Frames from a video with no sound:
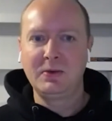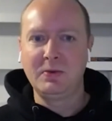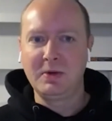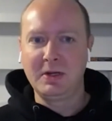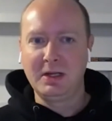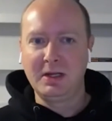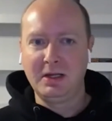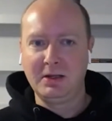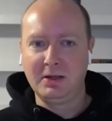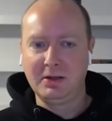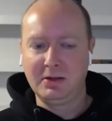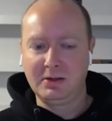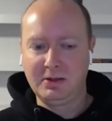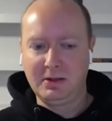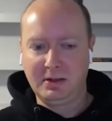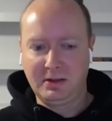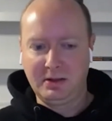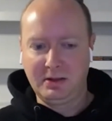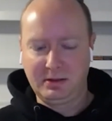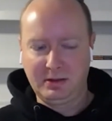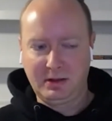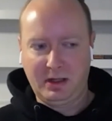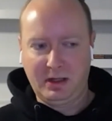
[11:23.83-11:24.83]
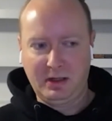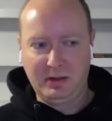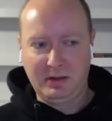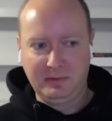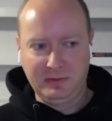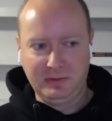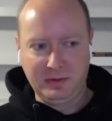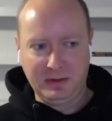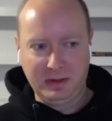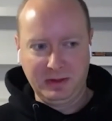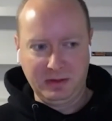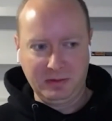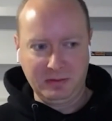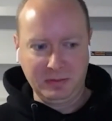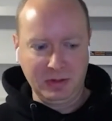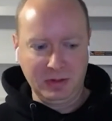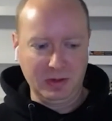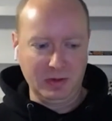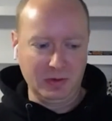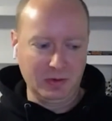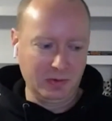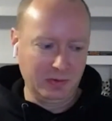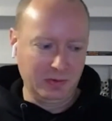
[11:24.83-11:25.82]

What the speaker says: we needed to offer them,